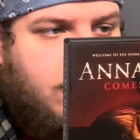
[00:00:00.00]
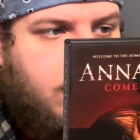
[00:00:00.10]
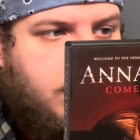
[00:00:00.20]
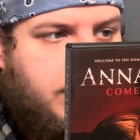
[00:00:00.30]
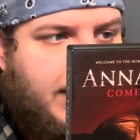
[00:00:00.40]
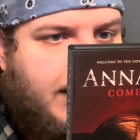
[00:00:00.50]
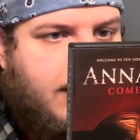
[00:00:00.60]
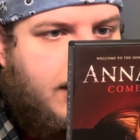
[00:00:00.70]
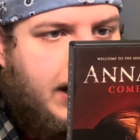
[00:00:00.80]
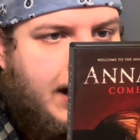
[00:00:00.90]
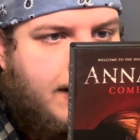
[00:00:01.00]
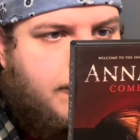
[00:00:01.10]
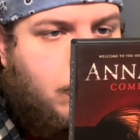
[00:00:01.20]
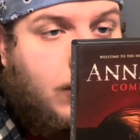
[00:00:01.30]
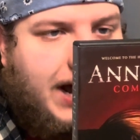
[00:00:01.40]

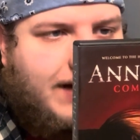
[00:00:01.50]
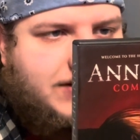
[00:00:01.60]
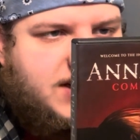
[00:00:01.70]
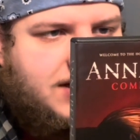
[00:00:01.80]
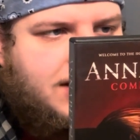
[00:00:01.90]
more havoc